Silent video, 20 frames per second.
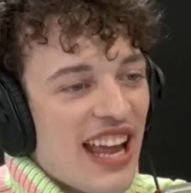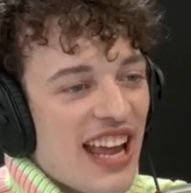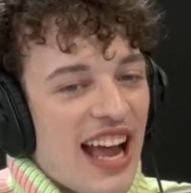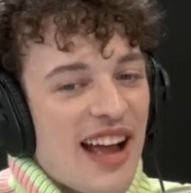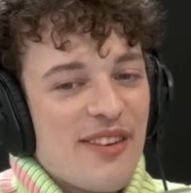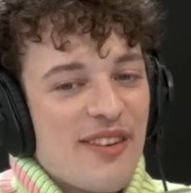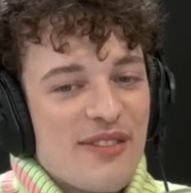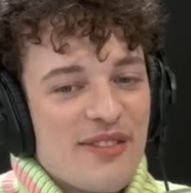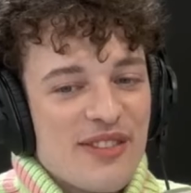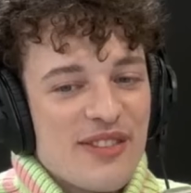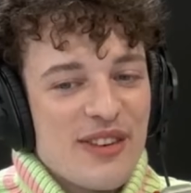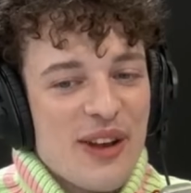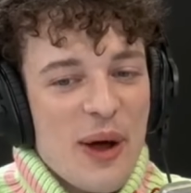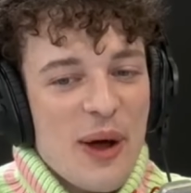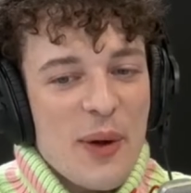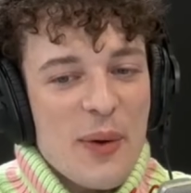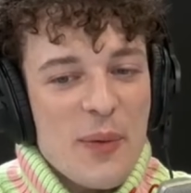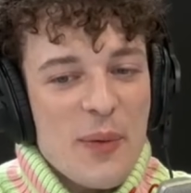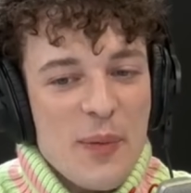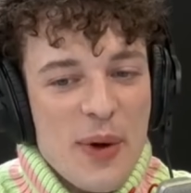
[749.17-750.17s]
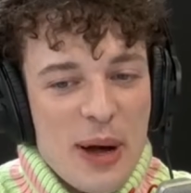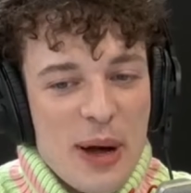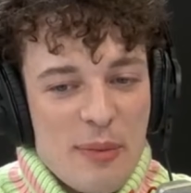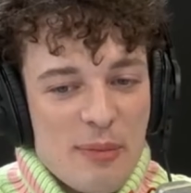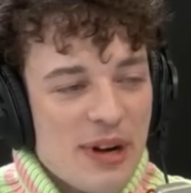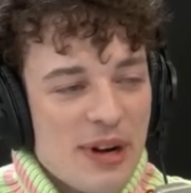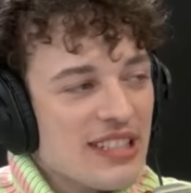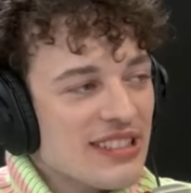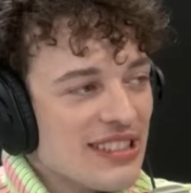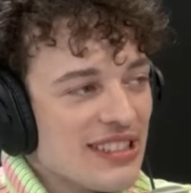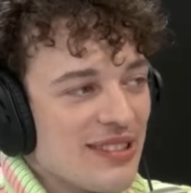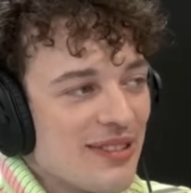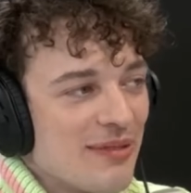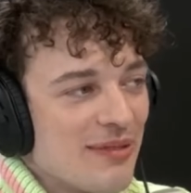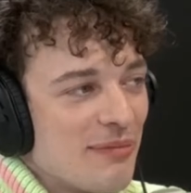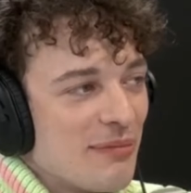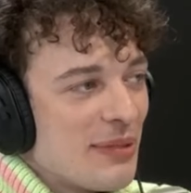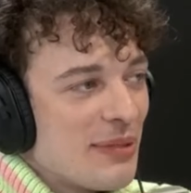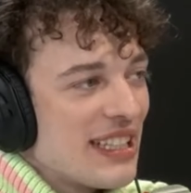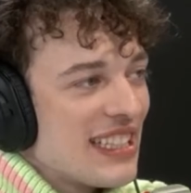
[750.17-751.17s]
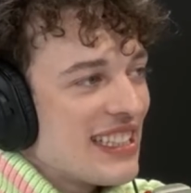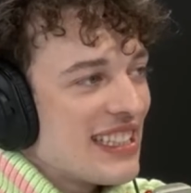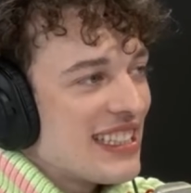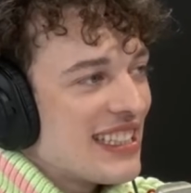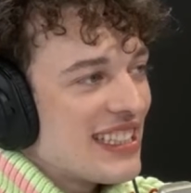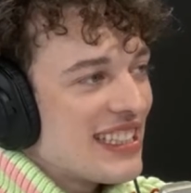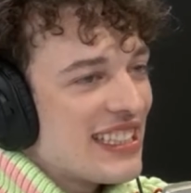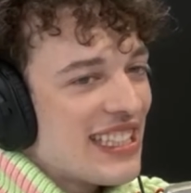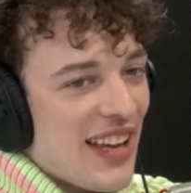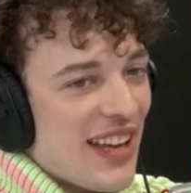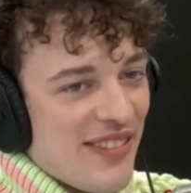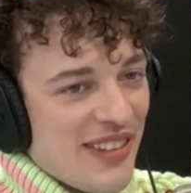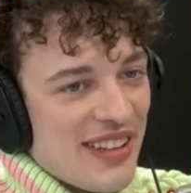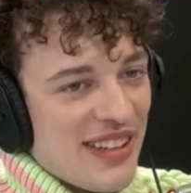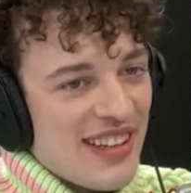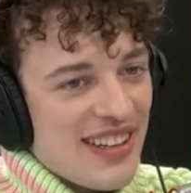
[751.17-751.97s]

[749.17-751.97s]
have not one president but 7.